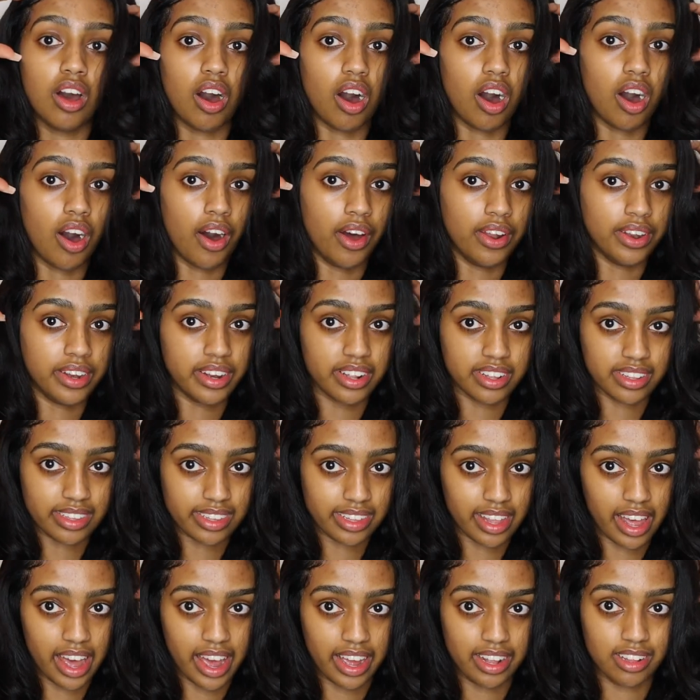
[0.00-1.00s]
on this
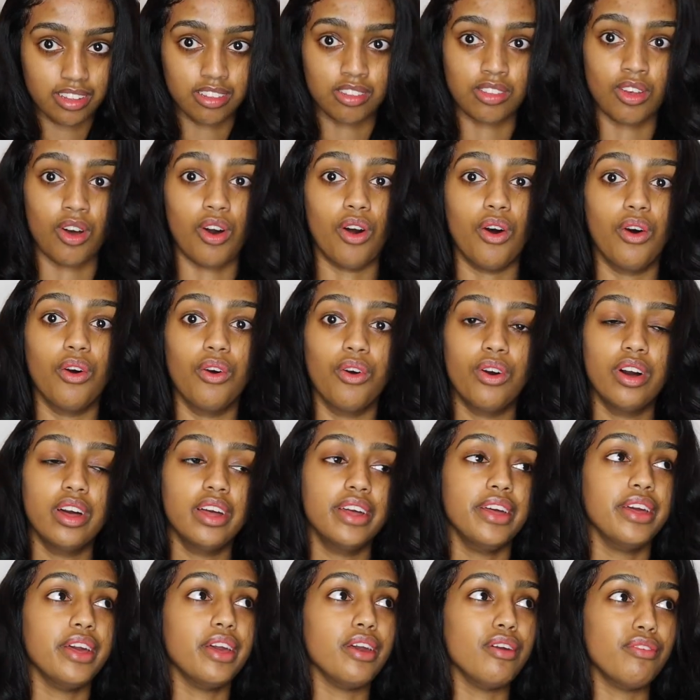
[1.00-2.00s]
side. So
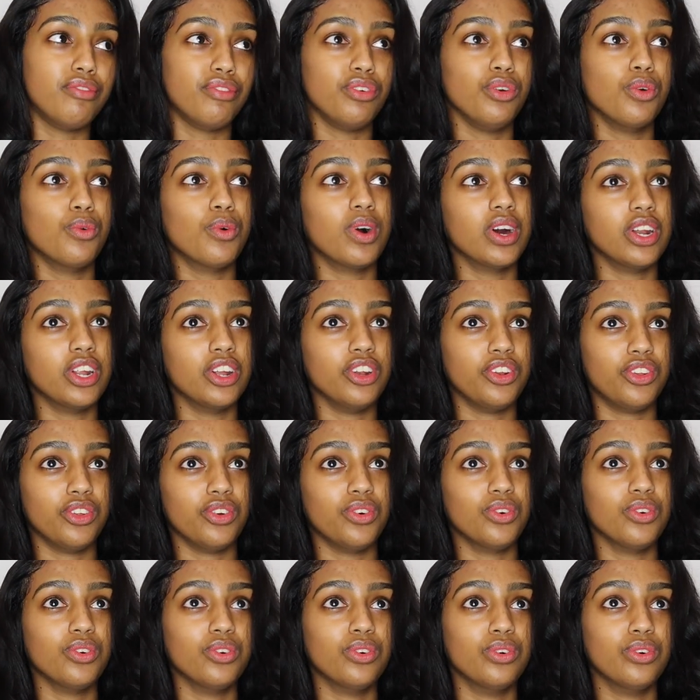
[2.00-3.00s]
if you want to
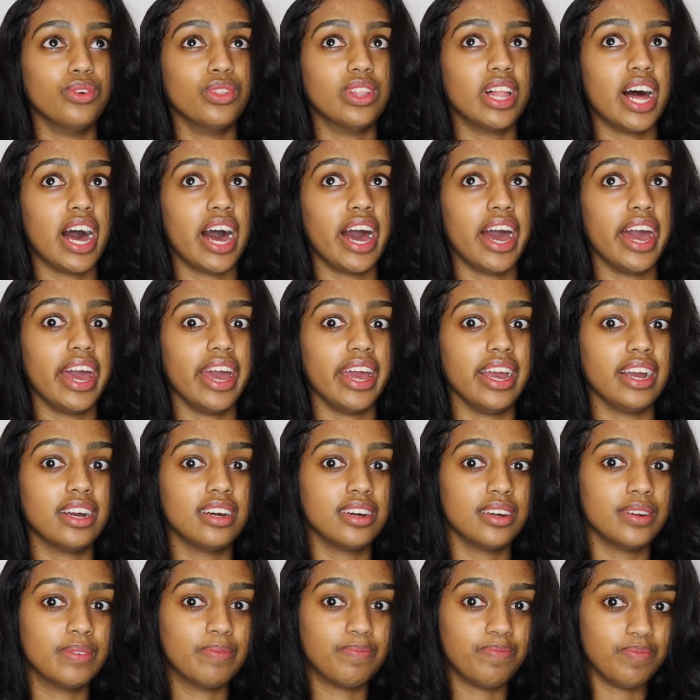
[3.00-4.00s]
do
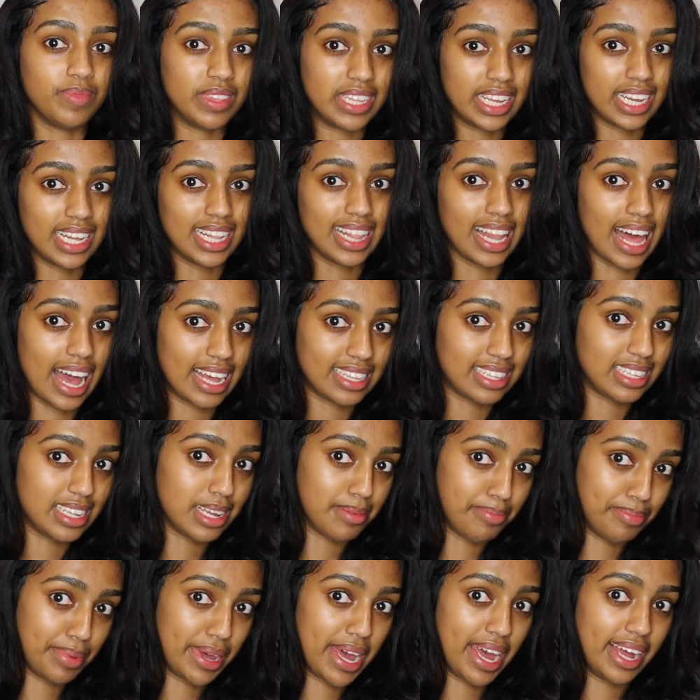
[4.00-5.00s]
like the
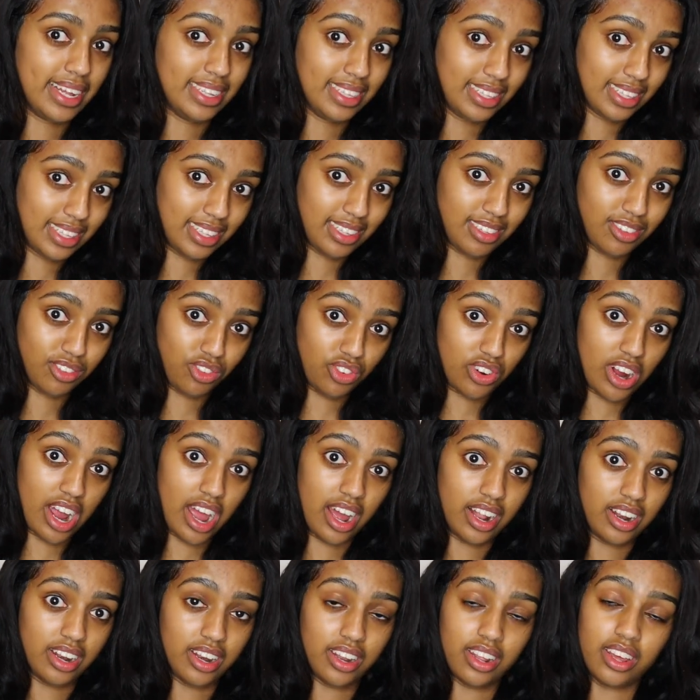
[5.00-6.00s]
elastic bands
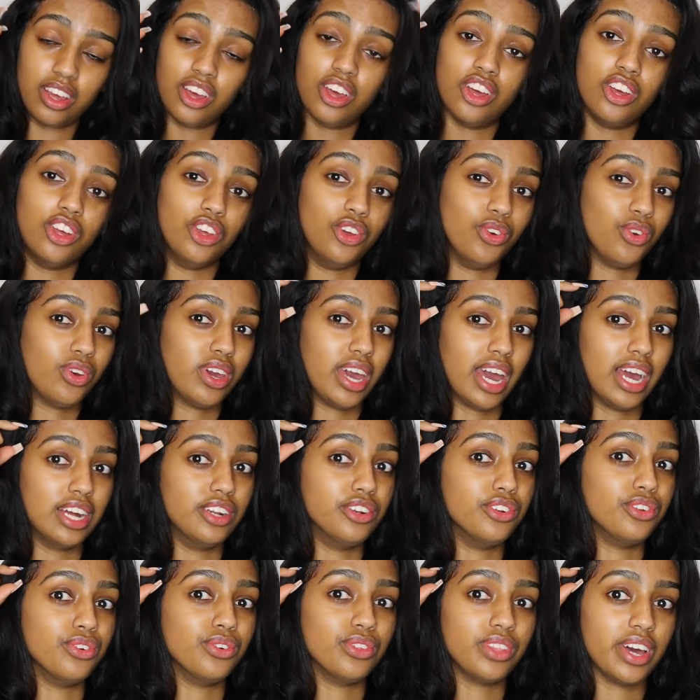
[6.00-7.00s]
trend, you
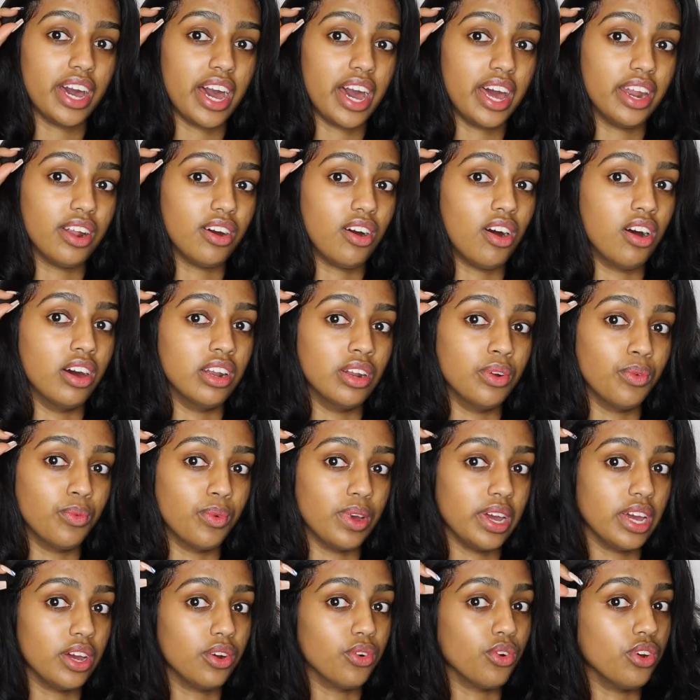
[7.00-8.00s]
can't do that on the
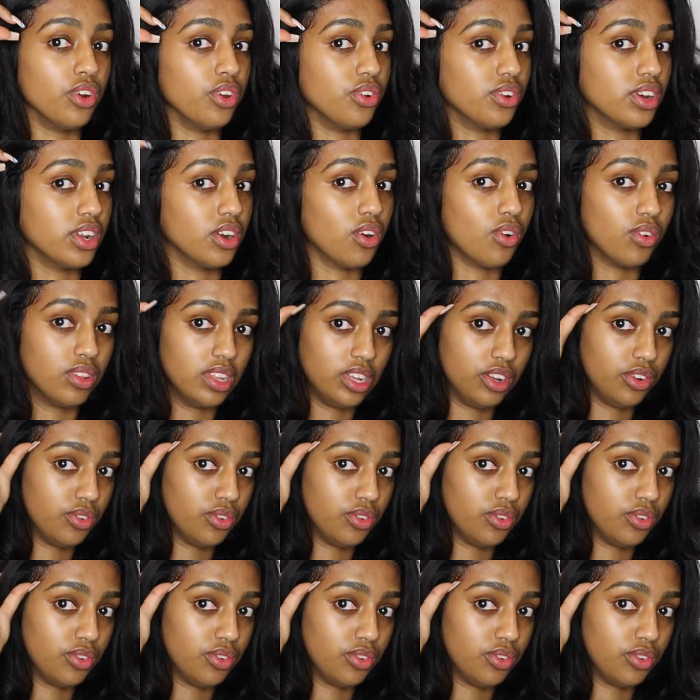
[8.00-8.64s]
wig, or you can only